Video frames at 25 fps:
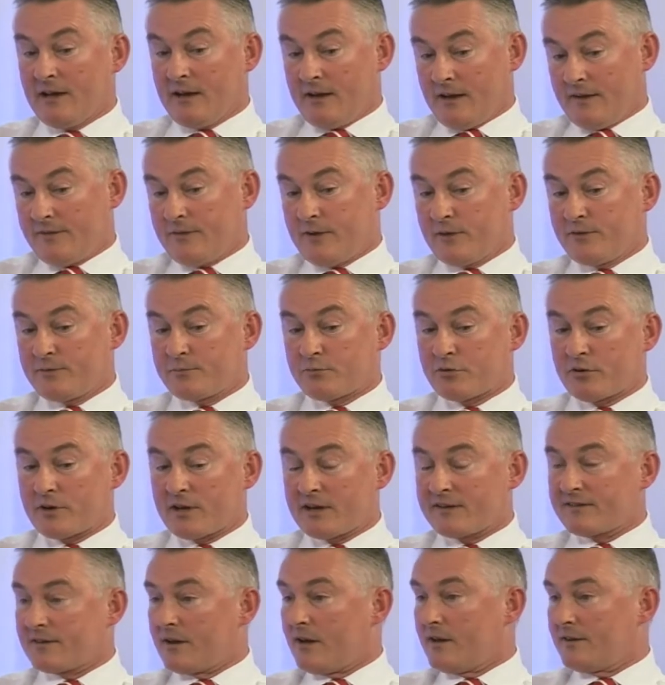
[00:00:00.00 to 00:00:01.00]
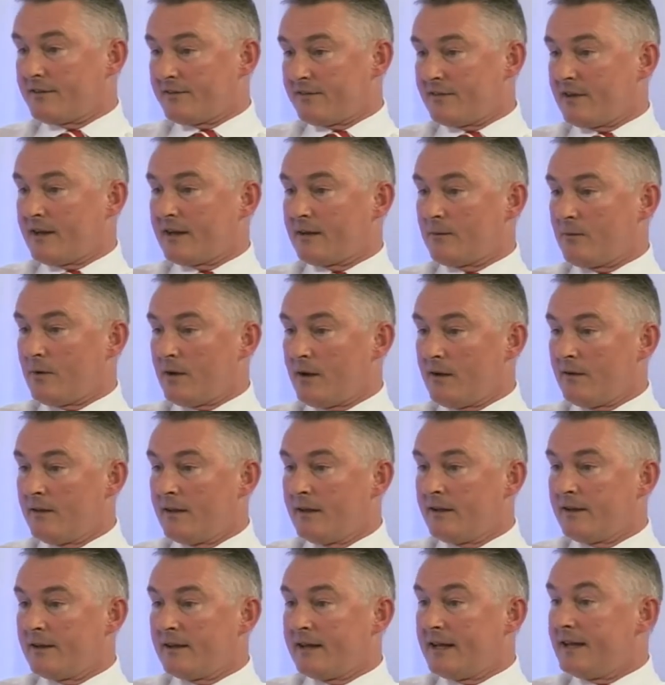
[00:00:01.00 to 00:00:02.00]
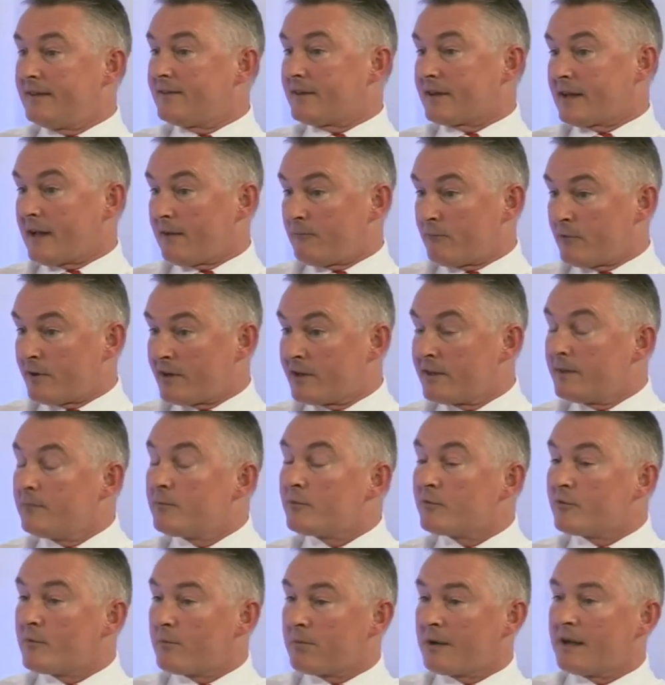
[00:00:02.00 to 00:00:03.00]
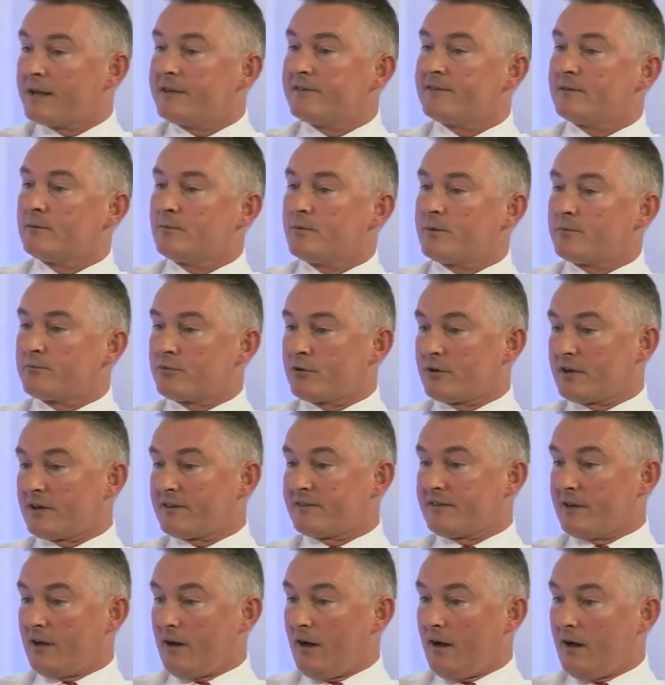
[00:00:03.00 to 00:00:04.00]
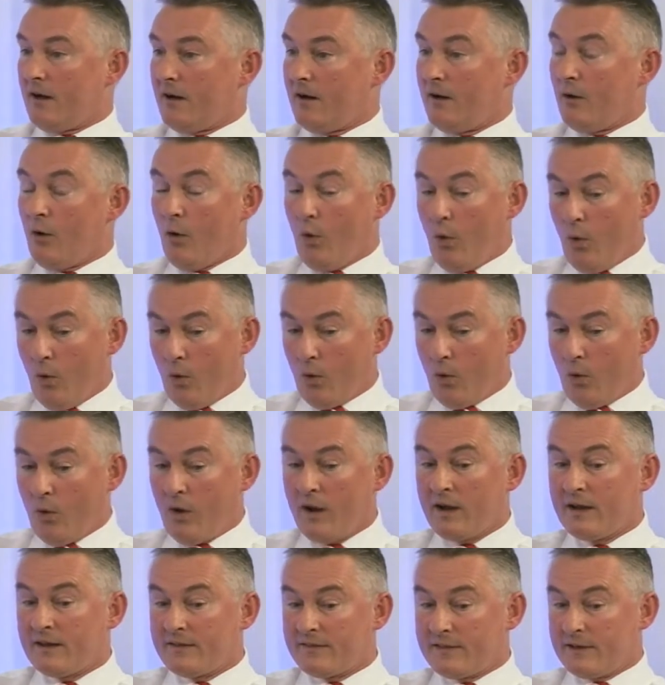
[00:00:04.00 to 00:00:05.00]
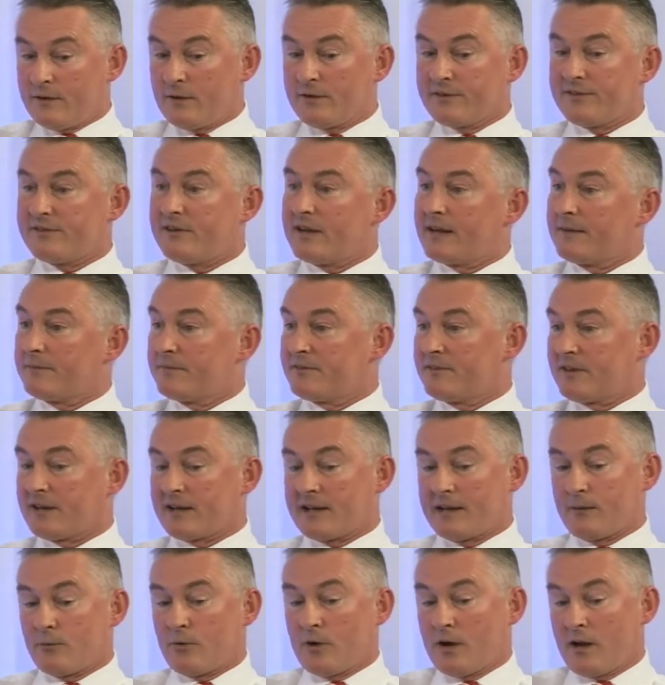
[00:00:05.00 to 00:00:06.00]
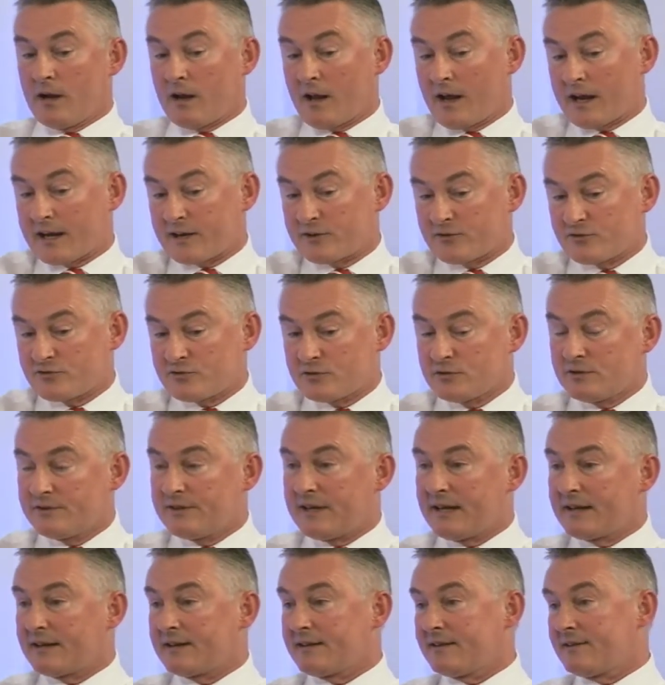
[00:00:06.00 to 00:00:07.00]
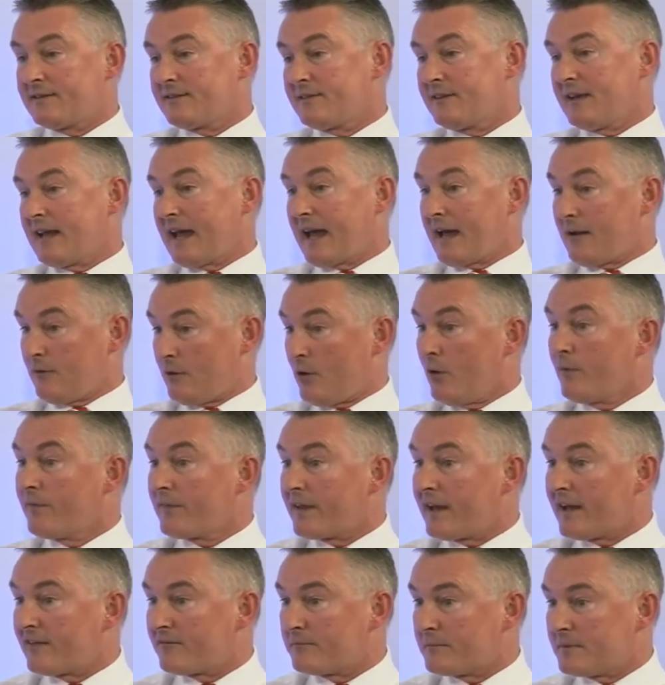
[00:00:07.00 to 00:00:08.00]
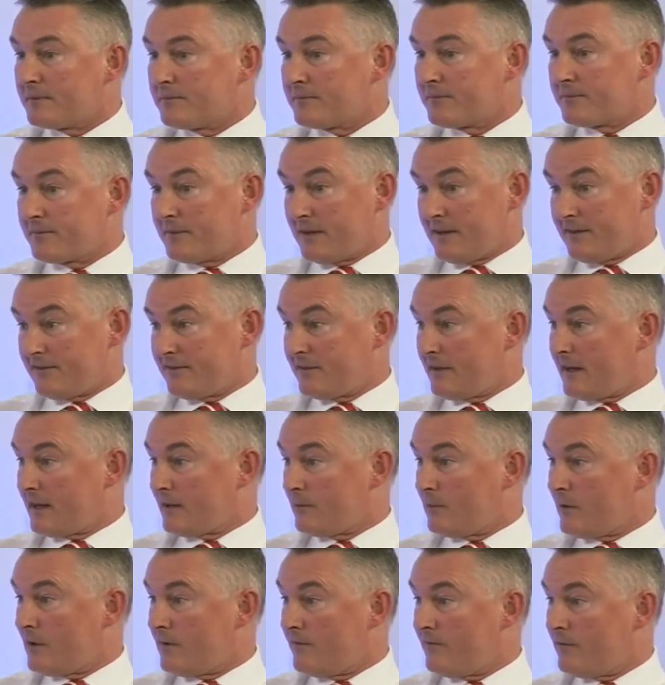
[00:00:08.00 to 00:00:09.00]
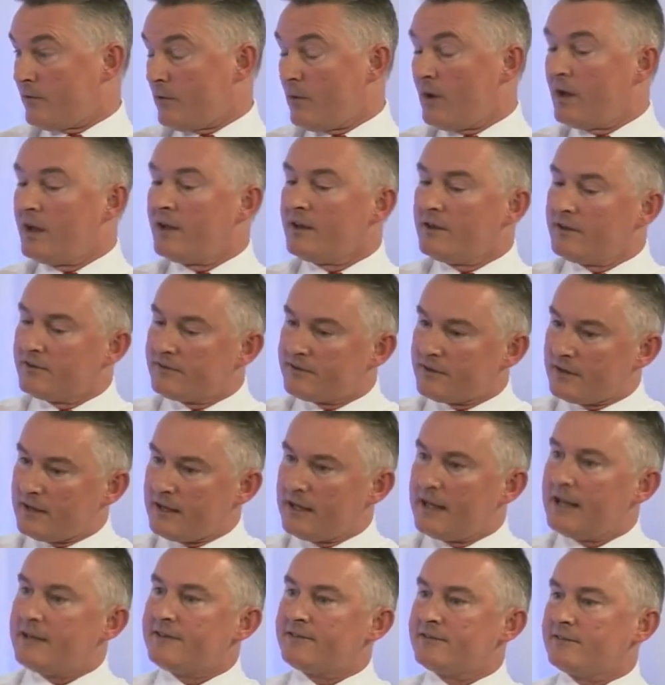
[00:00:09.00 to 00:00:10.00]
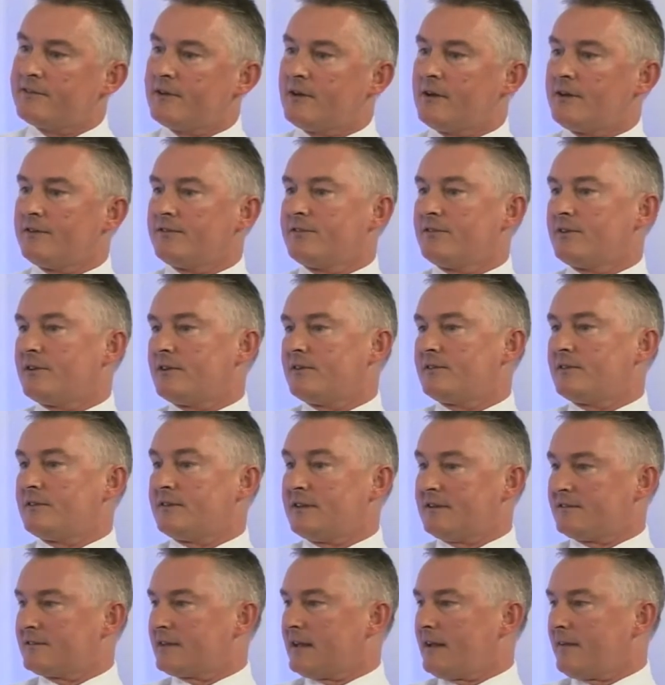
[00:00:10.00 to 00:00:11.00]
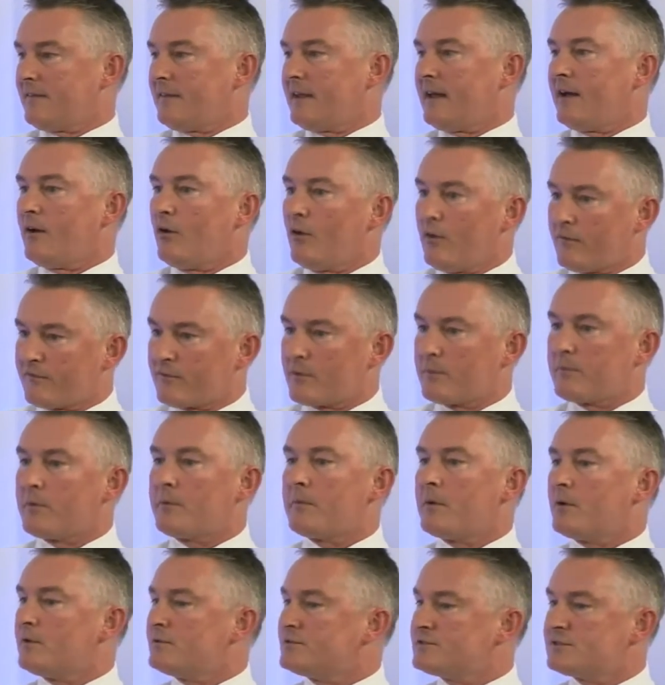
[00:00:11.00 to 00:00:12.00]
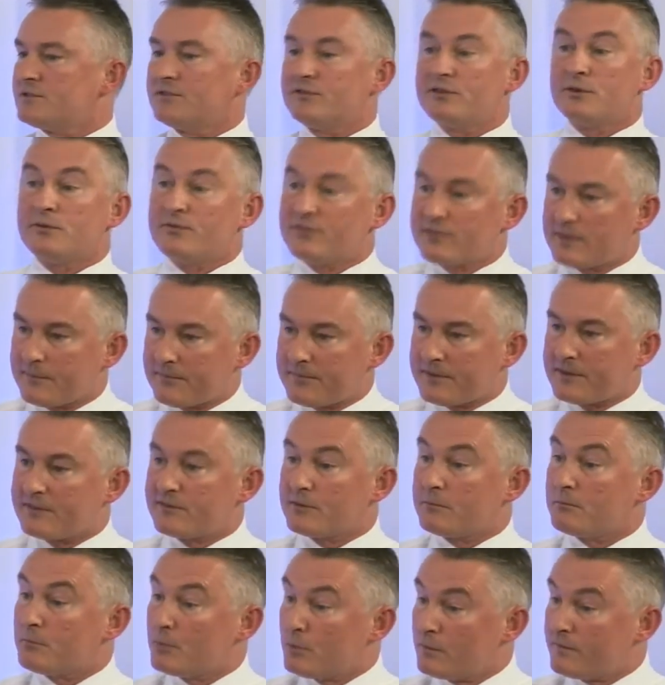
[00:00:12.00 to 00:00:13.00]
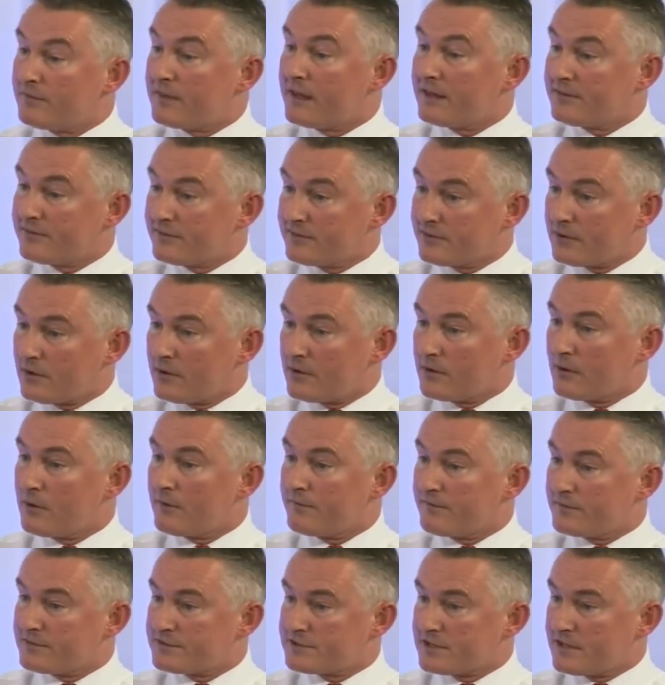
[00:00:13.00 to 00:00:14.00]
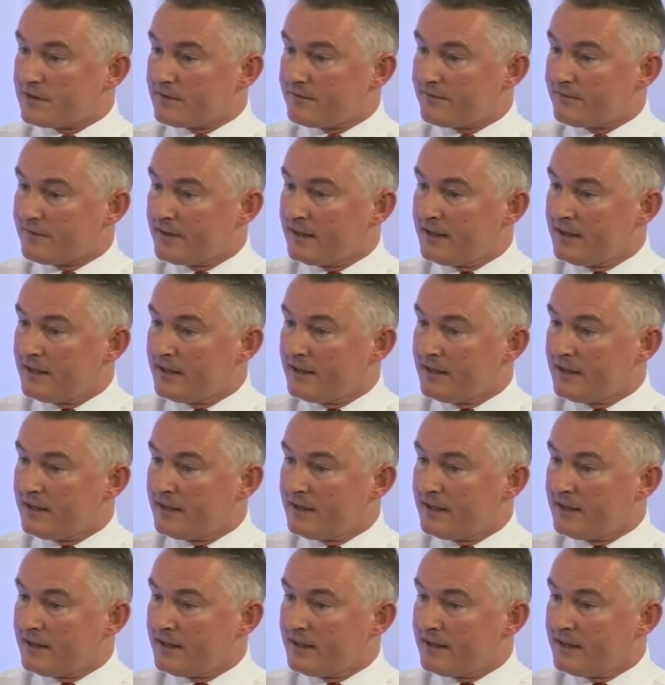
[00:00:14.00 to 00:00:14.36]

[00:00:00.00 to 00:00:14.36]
those products that aren't selling well, either get rid of them and replace them with products that are, or they're not selling particularly well. I can drill down and see how long they haven't been selling well for. So let's start to discount that, offer a promotion, do something to move that stock off the shelf.